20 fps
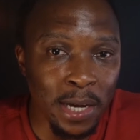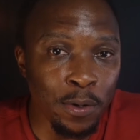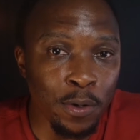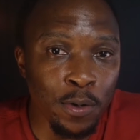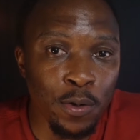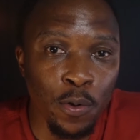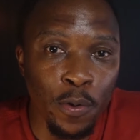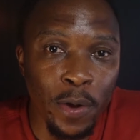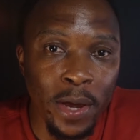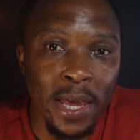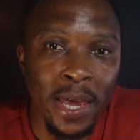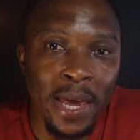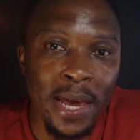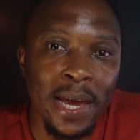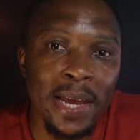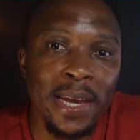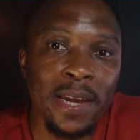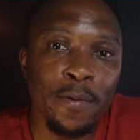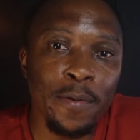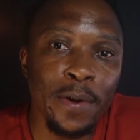are not going
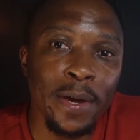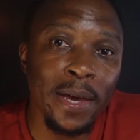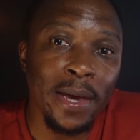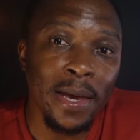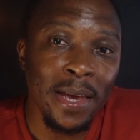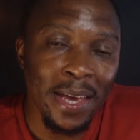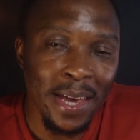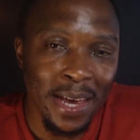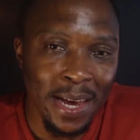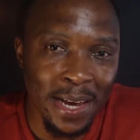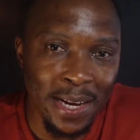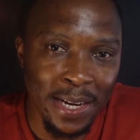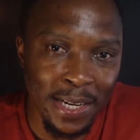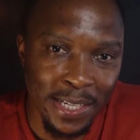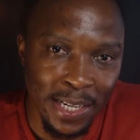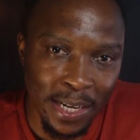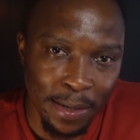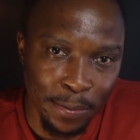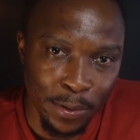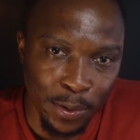anywhere
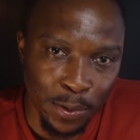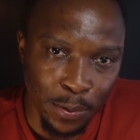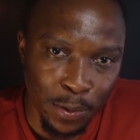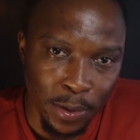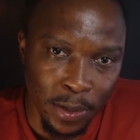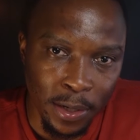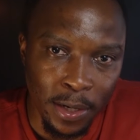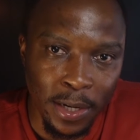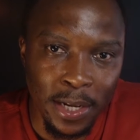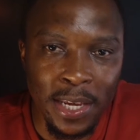anytime soon.